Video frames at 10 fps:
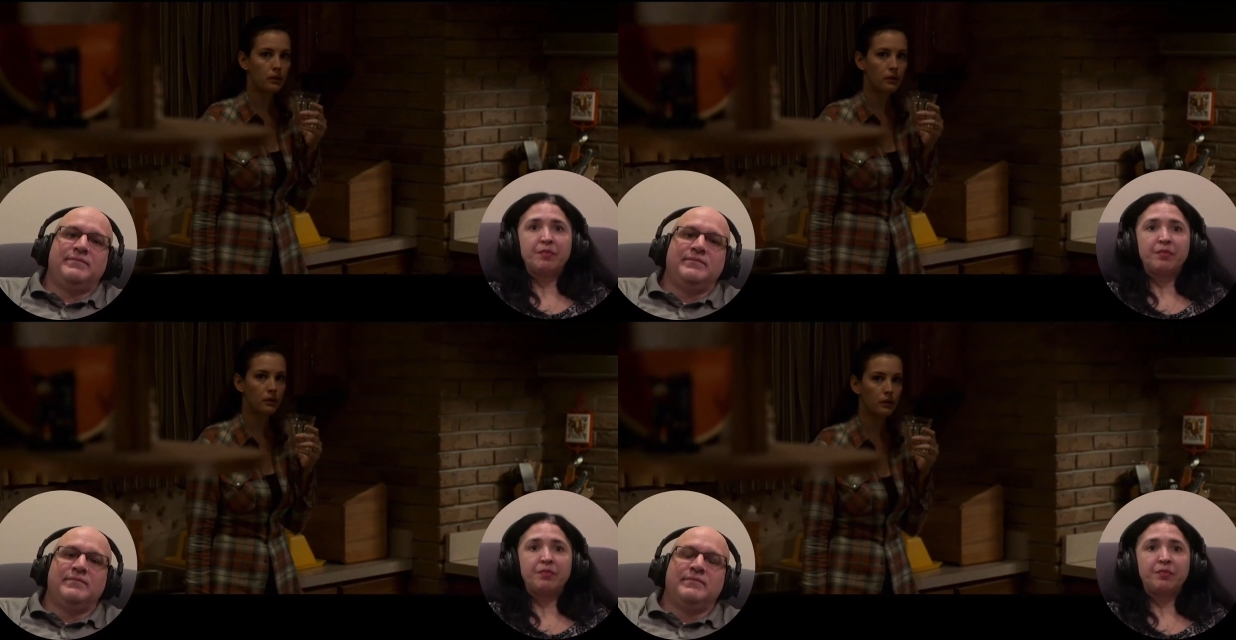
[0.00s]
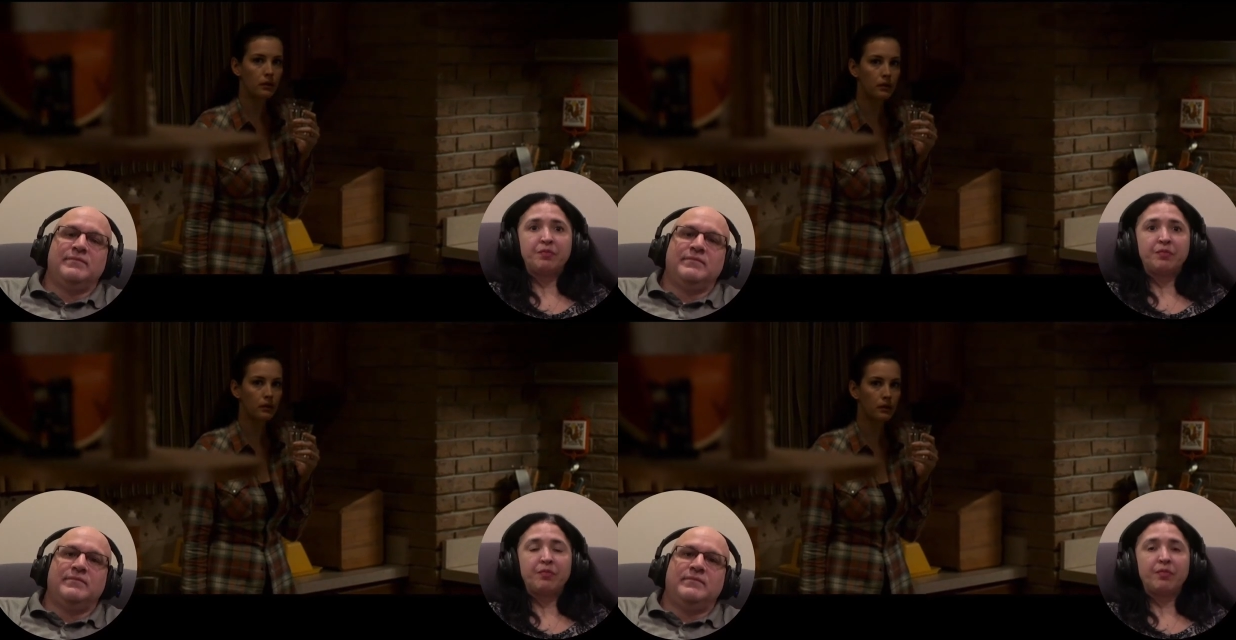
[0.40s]

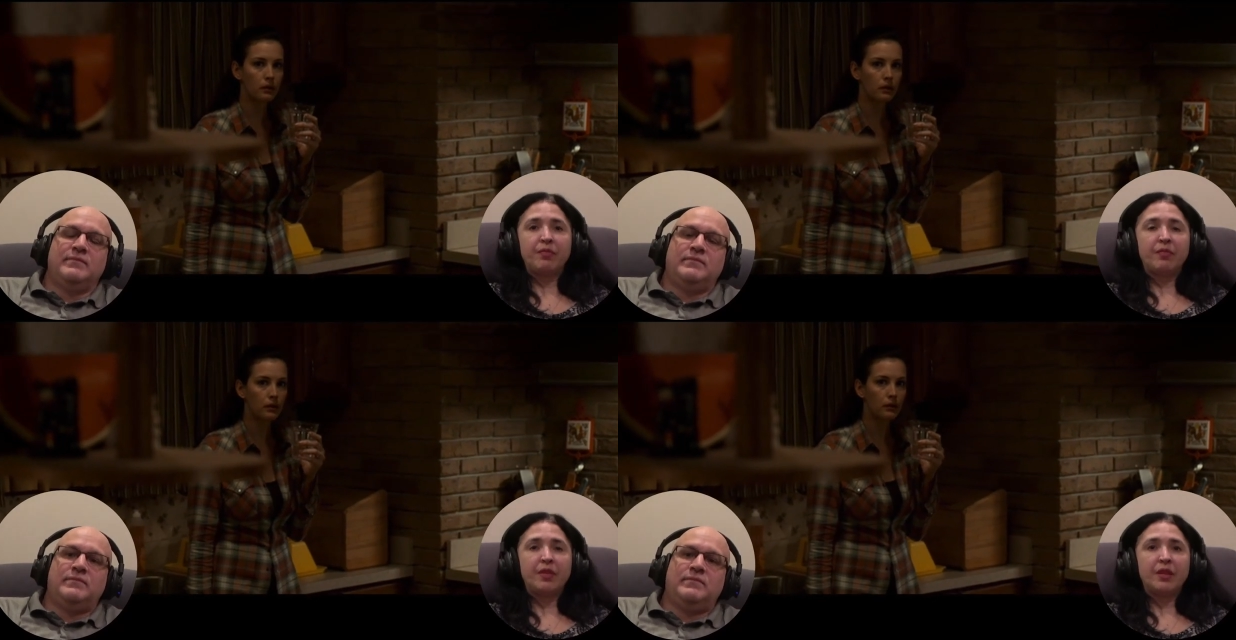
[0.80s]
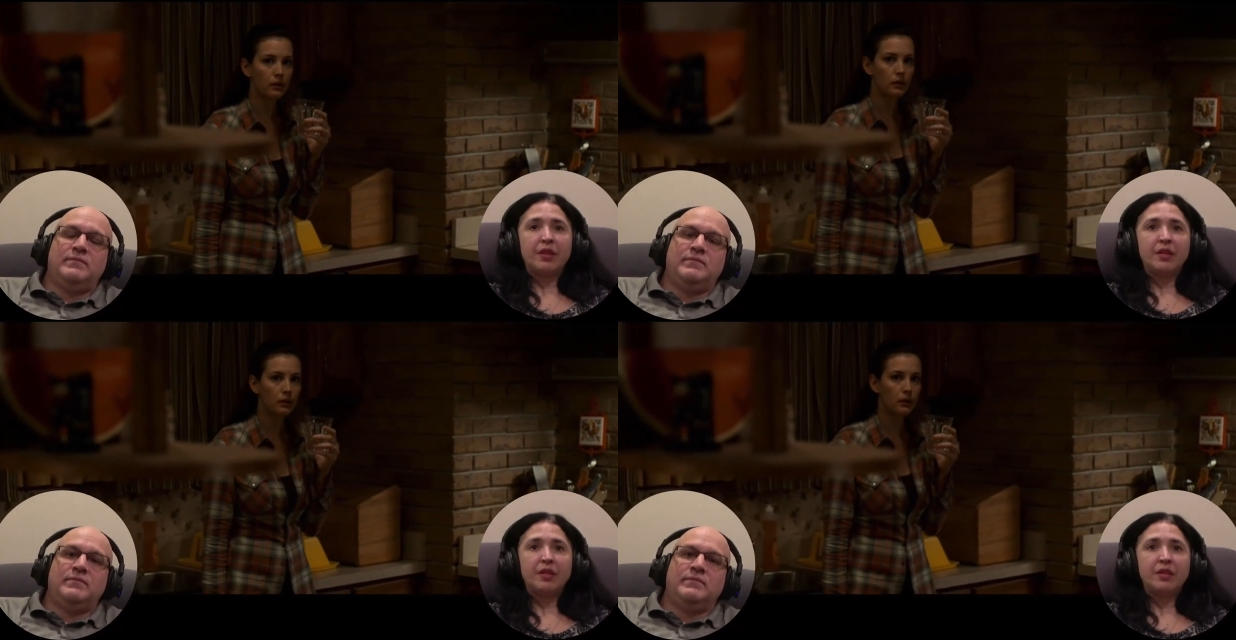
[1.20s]

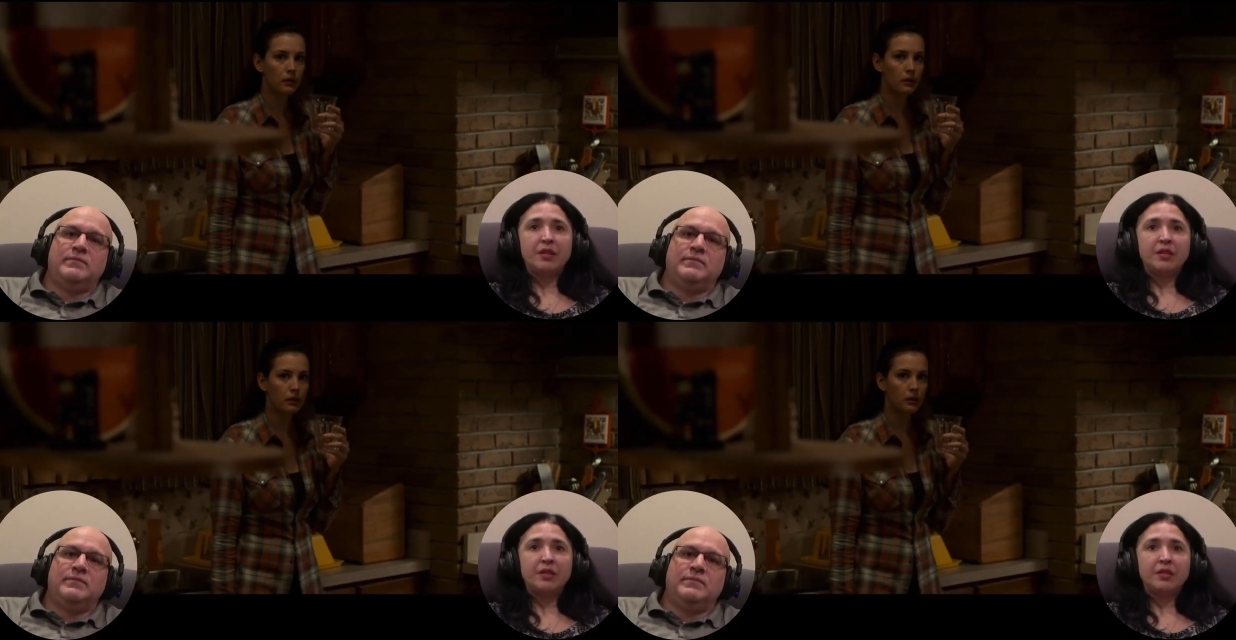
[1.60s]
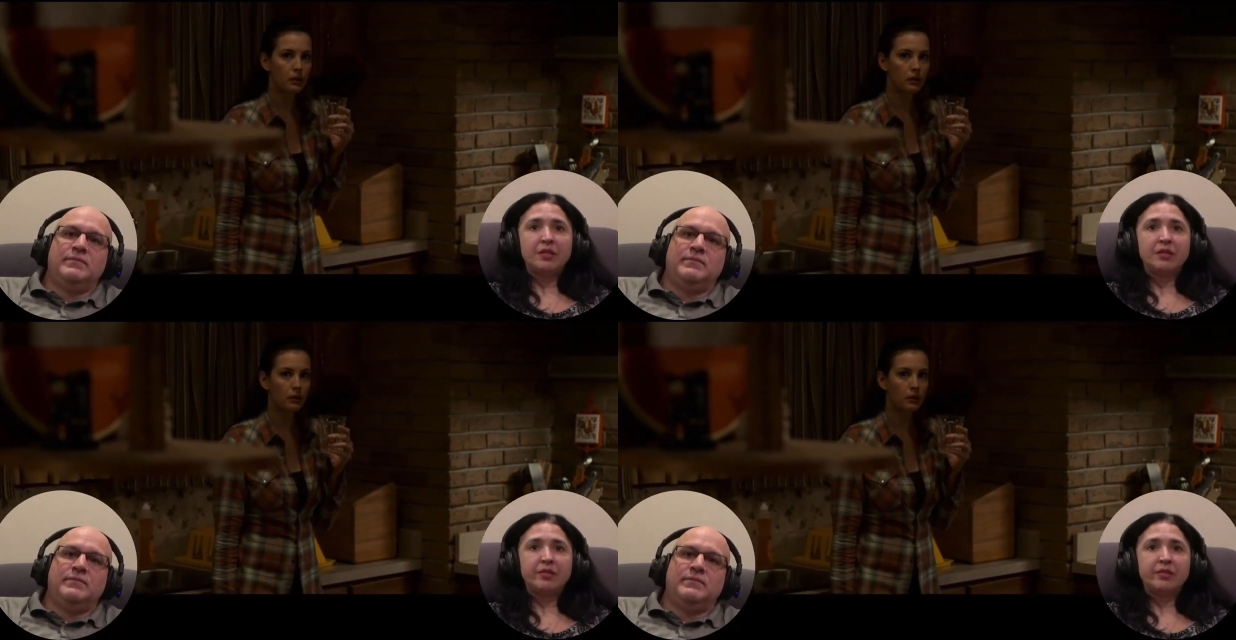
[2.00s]
(silence)